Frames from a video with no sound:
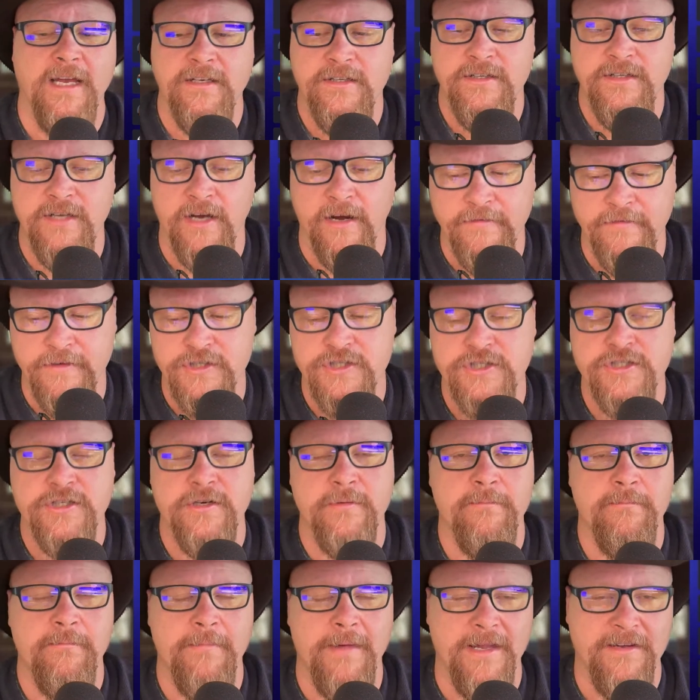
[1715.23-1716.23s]
dovish
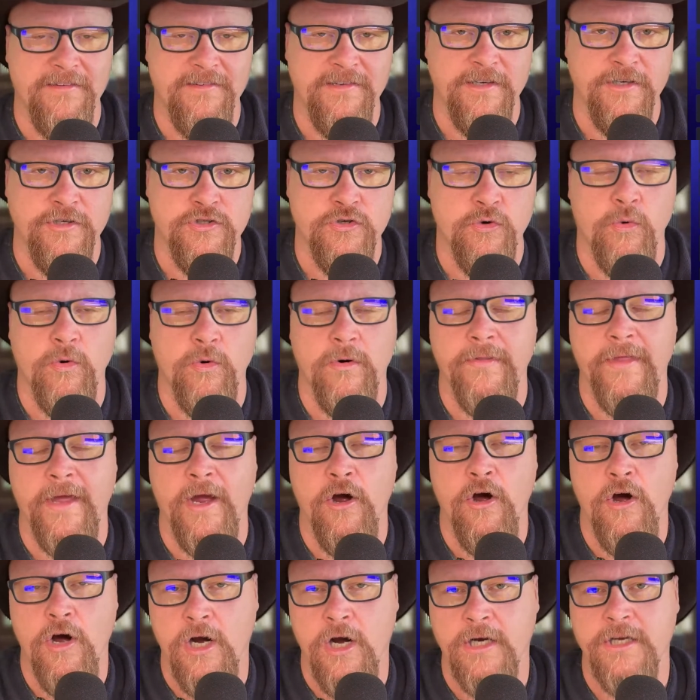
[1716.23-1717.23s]
message or that
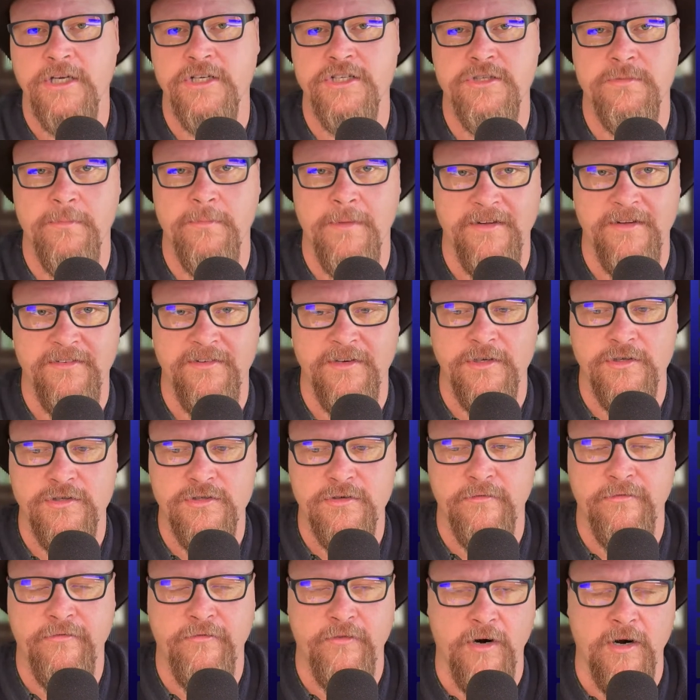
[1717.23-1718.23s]
hawkish
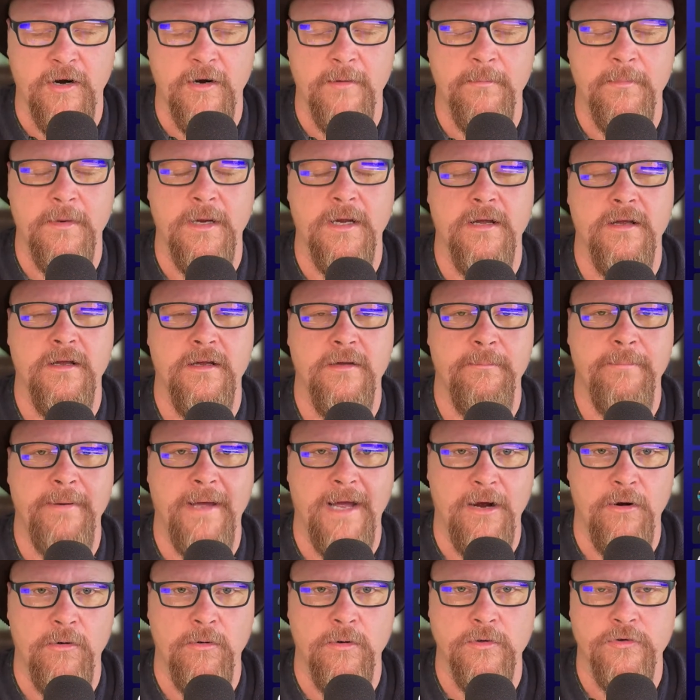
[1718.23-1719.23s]
message from
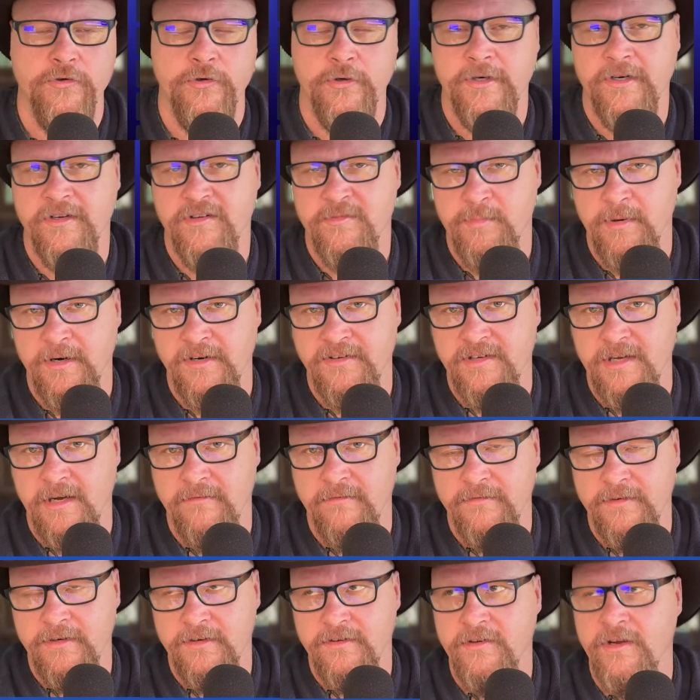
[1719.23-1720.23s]
Powell during his press
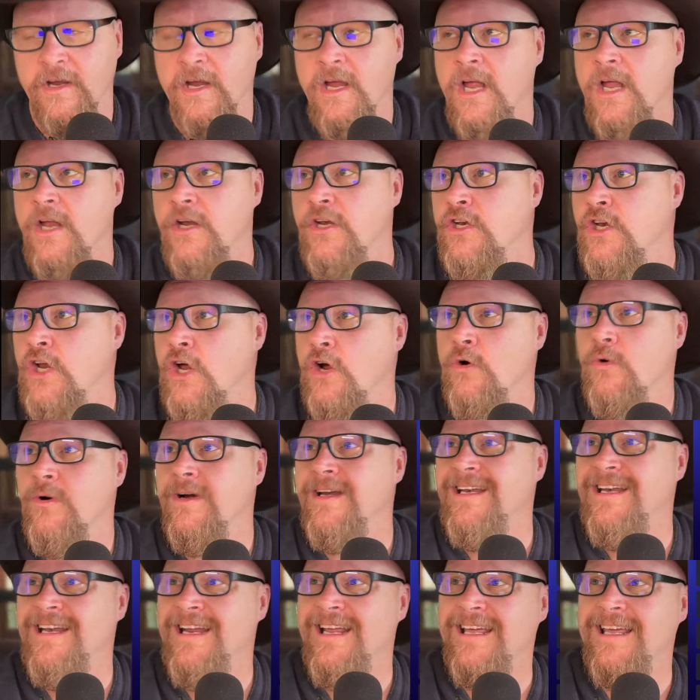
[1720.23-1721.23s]
conference? No
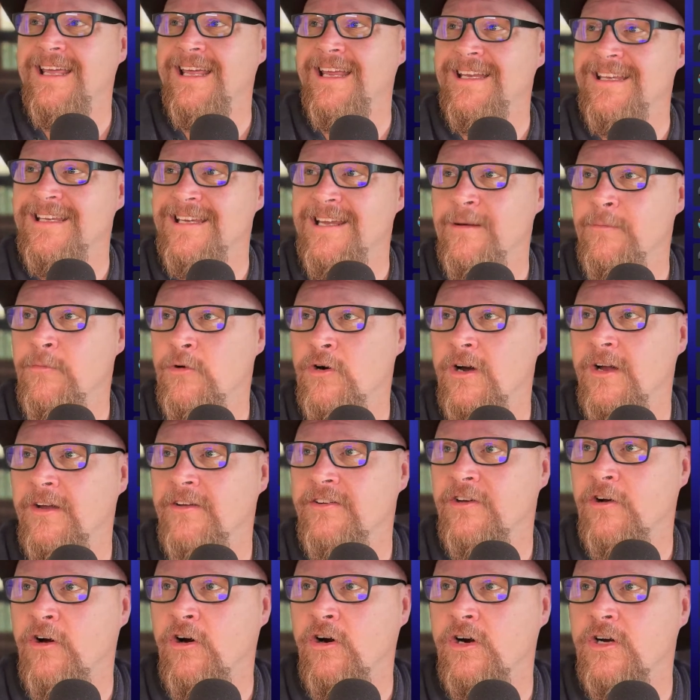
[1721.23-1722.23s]
Nick
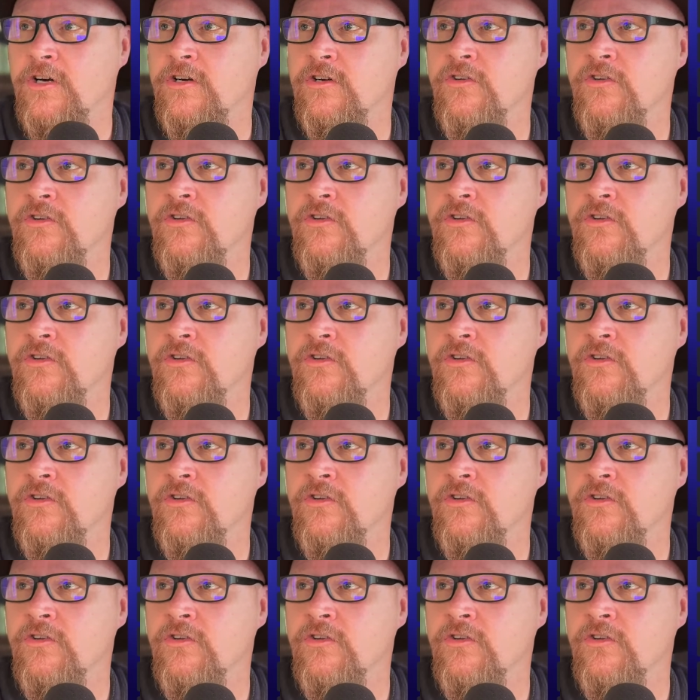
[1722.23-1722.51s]
Timiraos article